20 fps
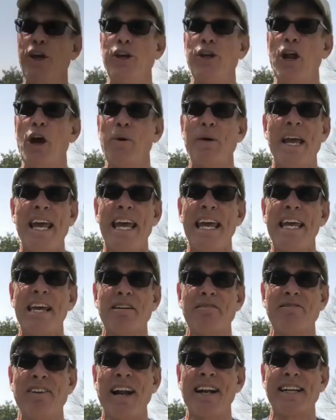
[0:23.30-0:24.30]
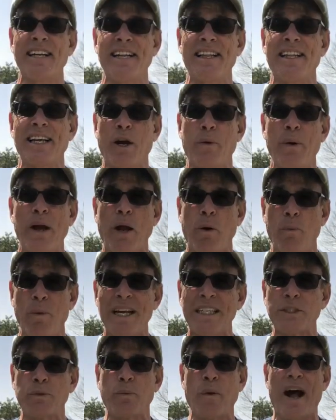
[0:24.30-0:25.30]
You know, he invented the quick
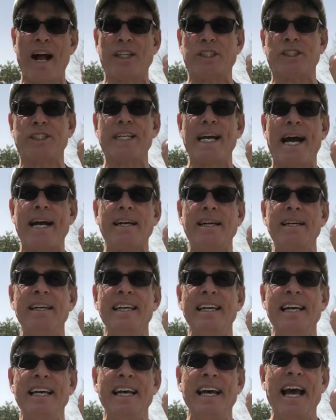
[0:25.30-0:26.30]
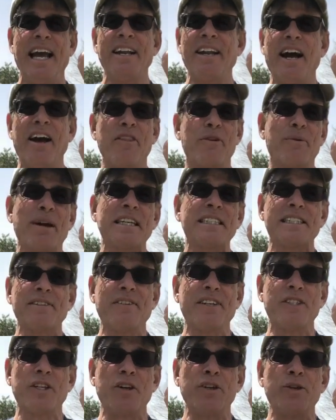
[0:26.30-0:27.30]
wristwatch check, and uh, the rest
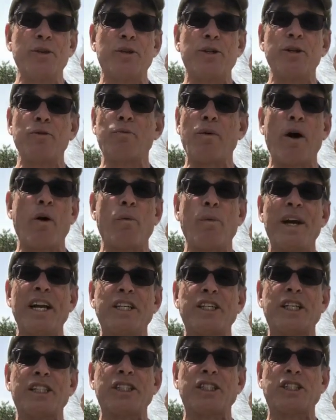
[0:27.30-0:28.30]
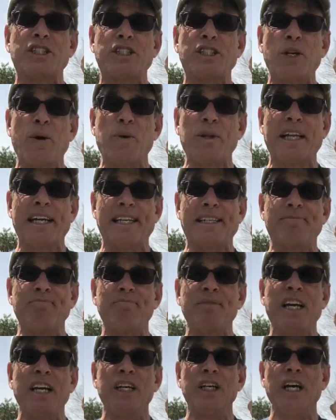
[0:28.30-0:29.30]
of us on YouTube, well, we just stole it.
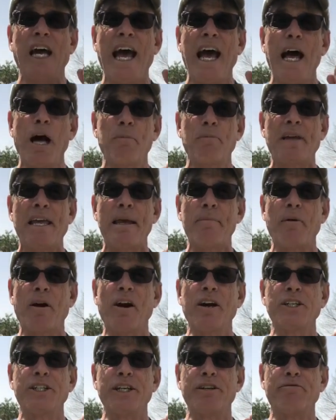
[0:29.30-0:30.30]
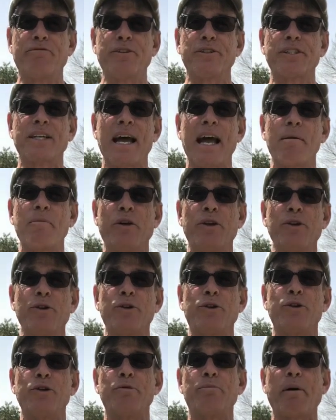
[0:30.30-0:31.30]
Help keep Archie full time on
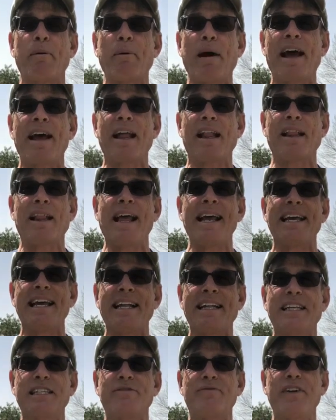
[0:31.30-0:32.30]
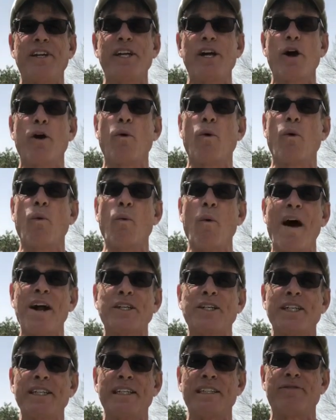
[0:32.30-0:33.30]
YouTube by liking this video,
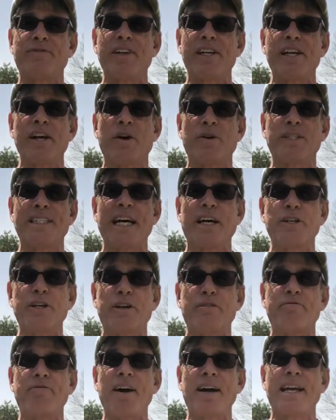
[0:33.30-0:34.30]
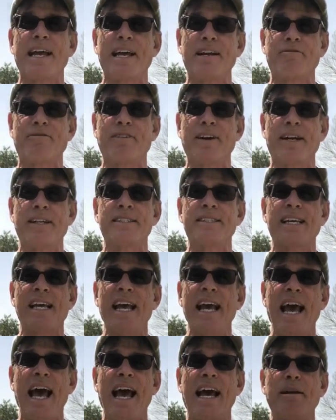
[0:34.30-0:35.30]
watching this video, tell your fuckhead friends,
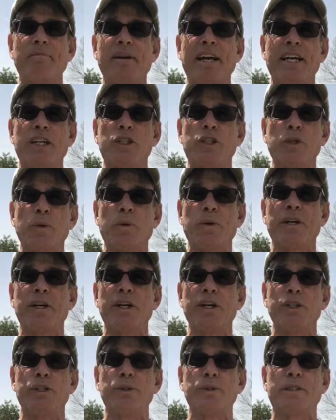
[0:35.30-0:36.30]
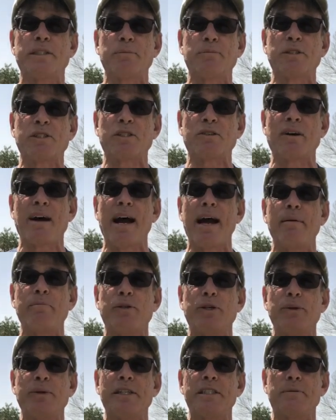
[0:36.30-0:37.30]
and make sure to subscribe
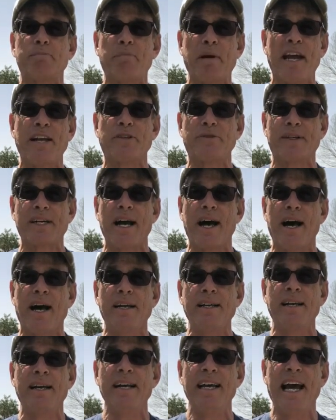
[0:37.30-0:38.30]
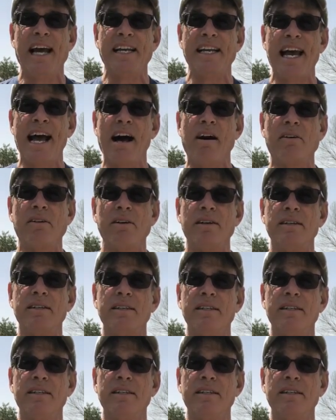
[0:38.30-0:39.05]
to his Patreon. And now,